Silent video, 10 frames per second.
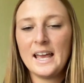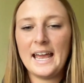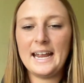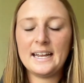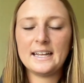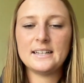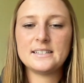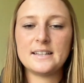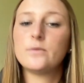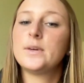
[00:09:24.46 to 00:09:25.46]

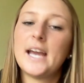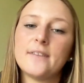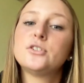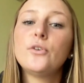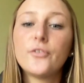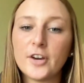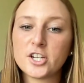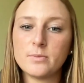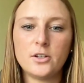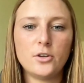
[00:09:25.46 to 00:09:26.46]
And then we have 2
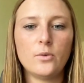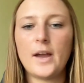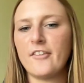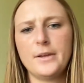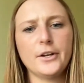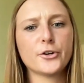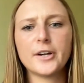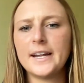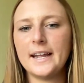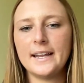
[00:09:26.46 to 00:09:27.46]
freshmen who have been
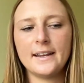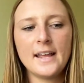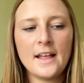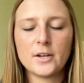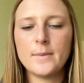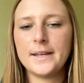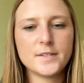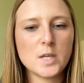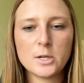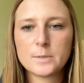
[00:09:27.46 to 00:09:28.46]
great, and they're making
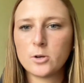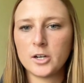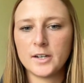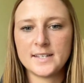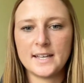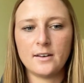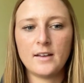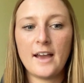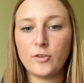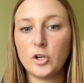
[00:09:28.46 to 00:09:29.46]
so much progress and
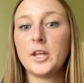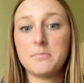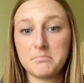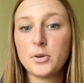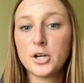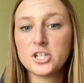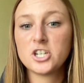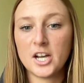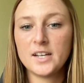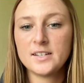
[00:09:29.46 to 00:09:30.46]
have really pushed
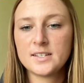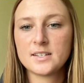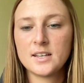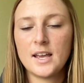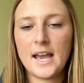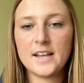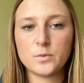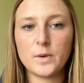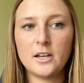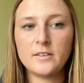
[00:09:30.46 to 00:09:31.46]
us as
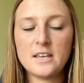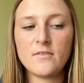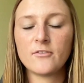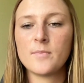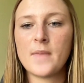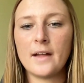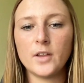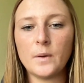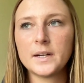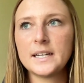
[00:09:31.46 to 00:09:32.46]
well, even from that
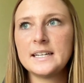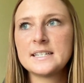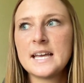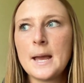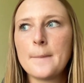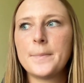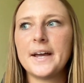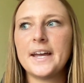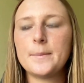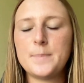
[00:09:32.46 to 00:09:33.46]
lower end.
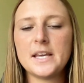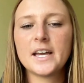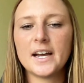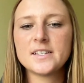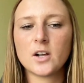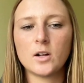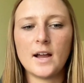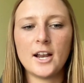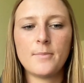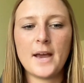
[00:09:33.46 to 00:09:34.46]
But because our
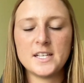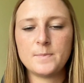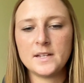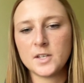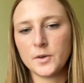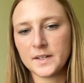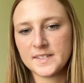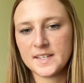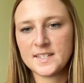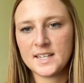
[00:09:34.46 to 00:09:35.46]
lineup has been so
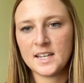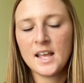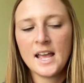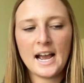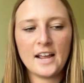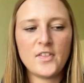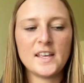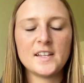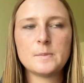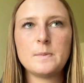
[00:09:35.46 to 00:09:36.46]
consistent, I
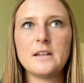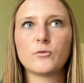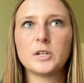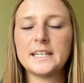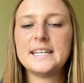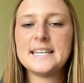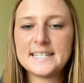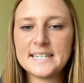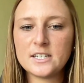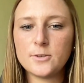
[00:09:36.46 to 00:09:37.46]
think it's been really
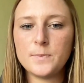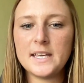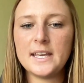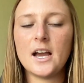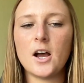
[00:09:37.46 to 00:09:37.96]
easy to be